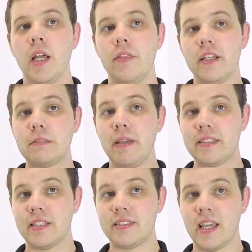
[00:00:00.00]
This makes
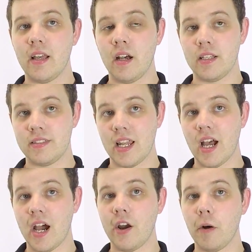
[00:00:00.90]
a Zetta
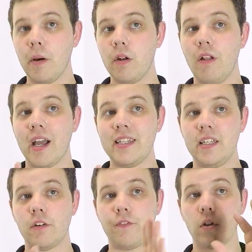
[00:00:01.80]
IR model
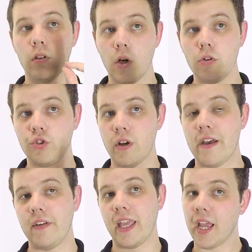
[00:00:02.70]
ideal for low
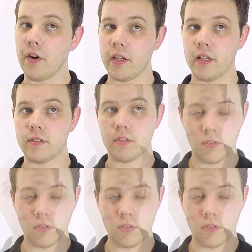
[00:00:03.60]
traffic areas.